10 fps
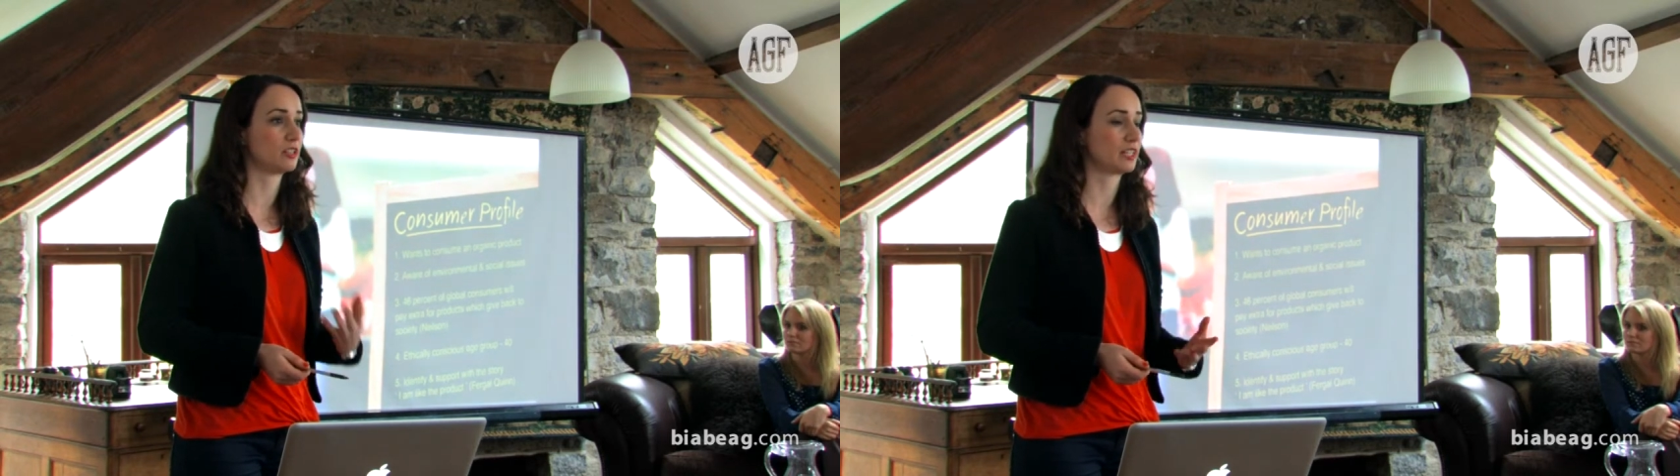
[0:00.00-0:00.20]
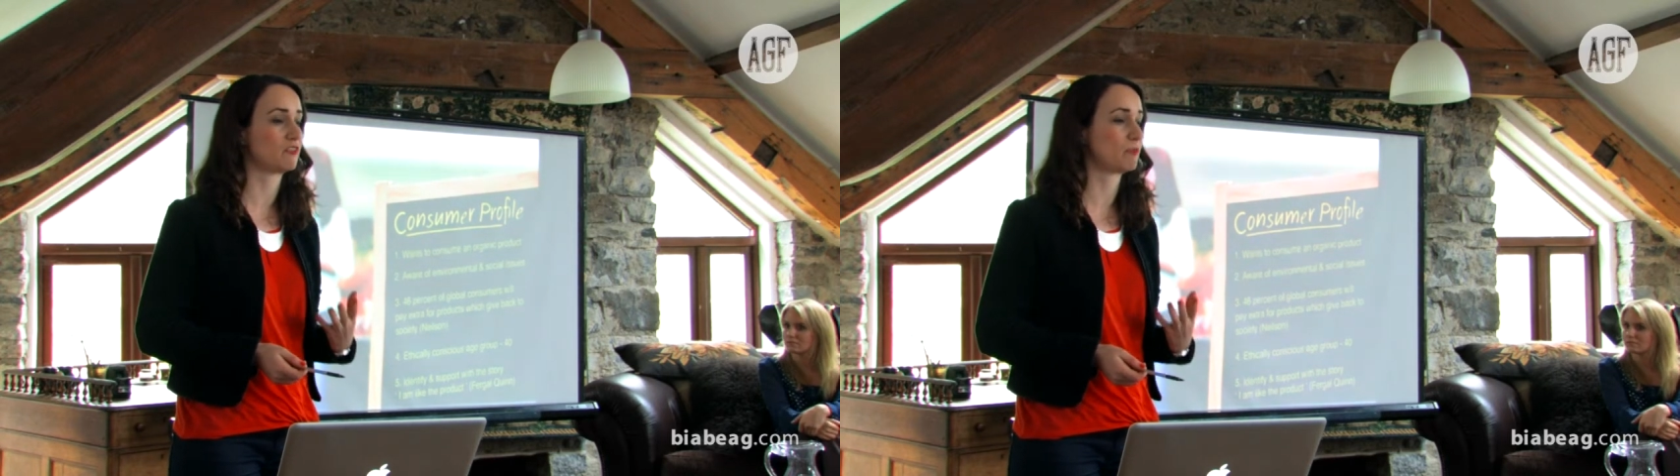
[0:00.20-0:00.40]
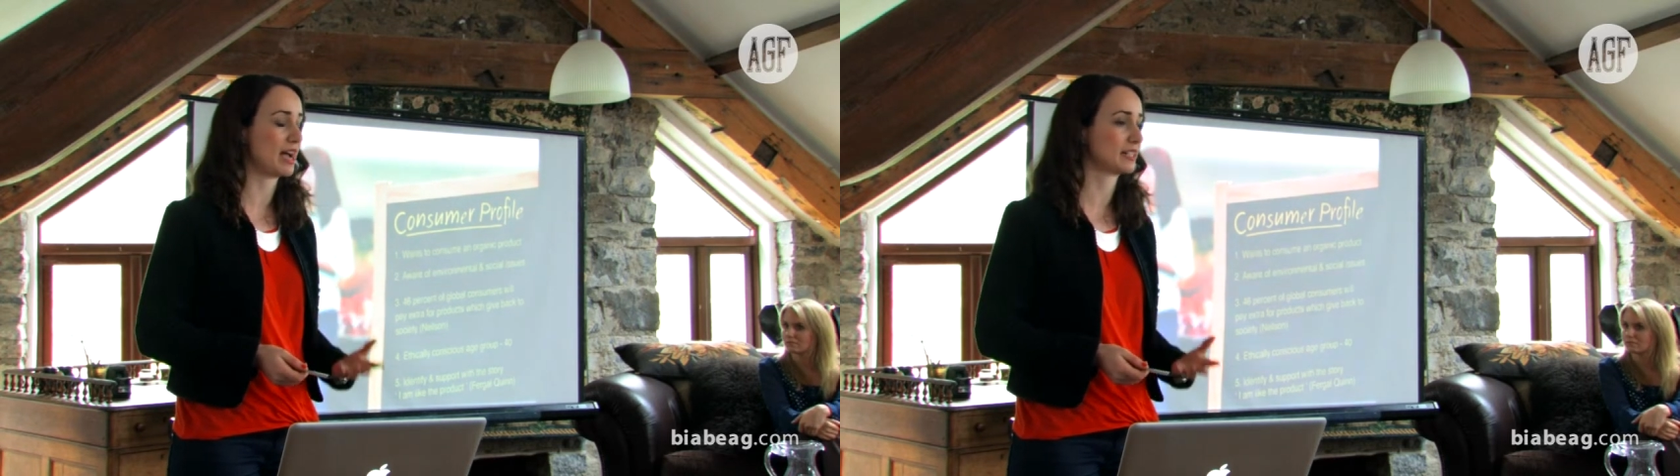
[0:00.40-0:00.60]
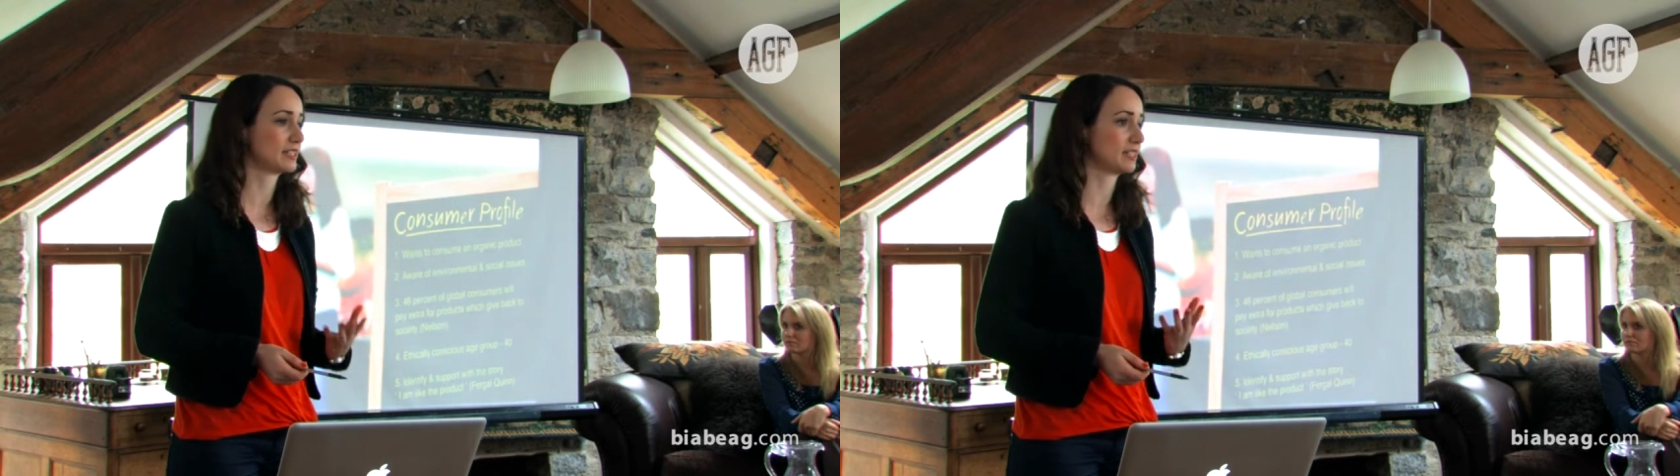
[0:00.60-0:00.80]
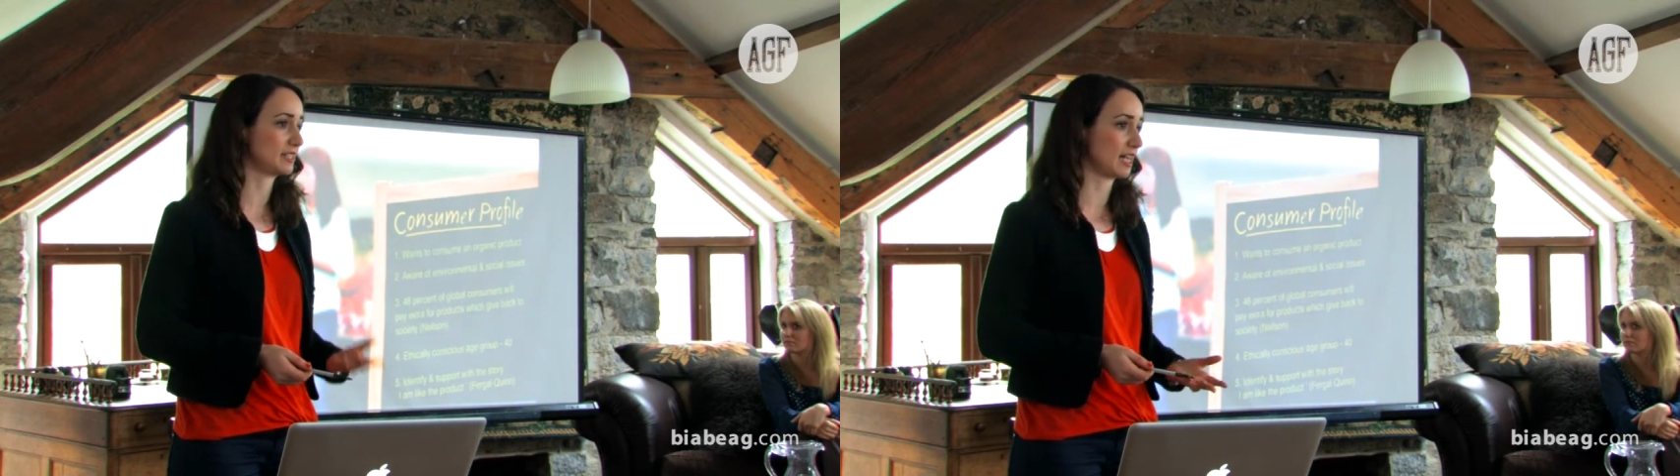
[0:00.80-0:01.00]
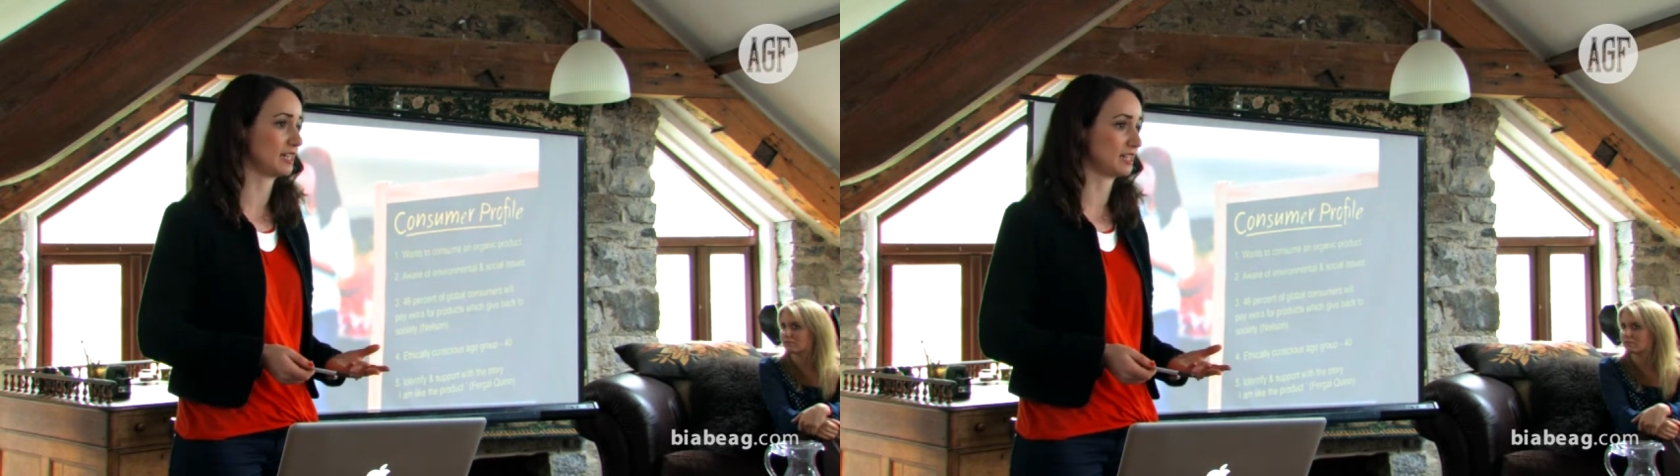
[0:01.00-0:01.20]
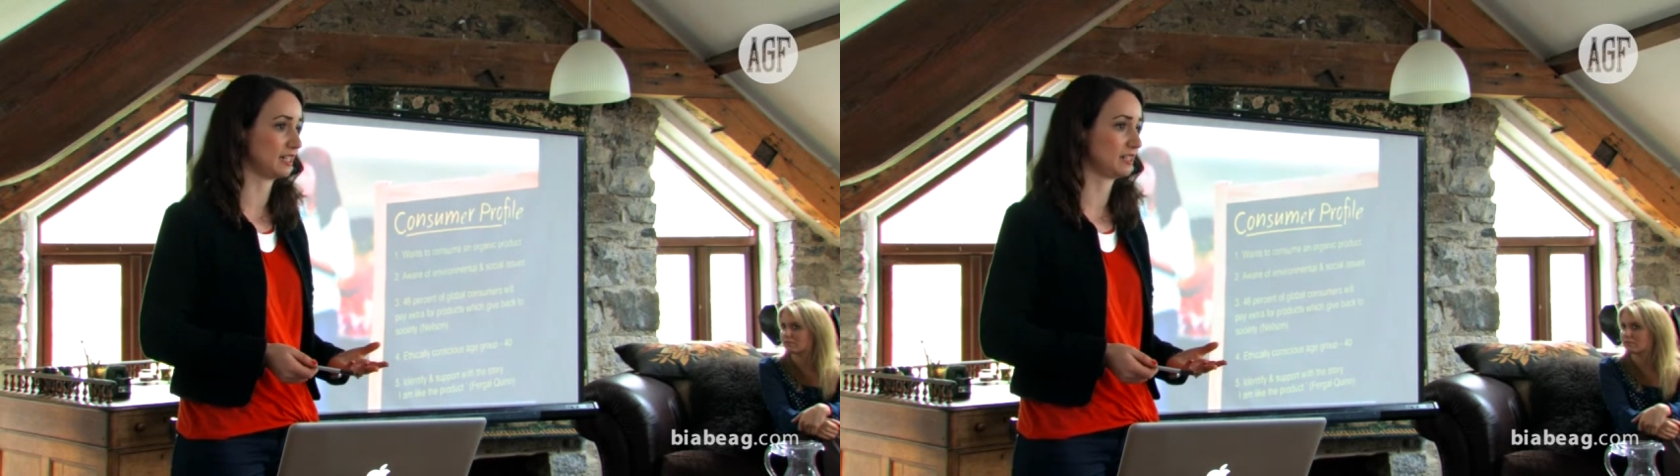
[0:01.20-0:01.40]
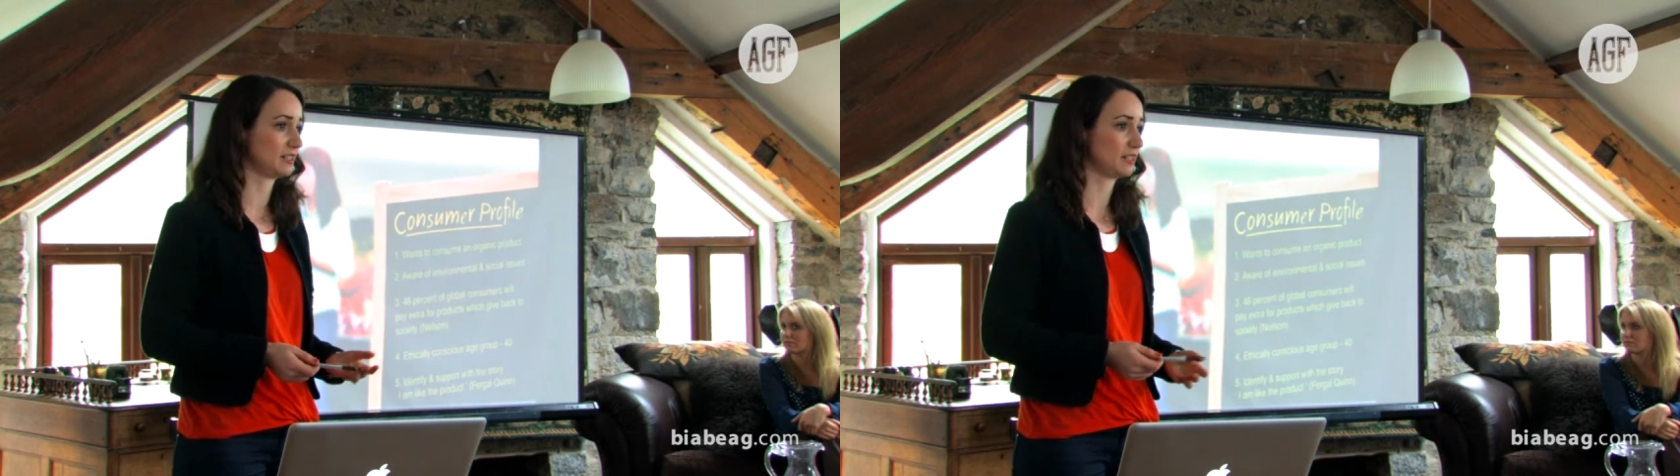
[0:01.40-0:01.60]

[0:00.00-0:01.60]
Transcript: to give back to society.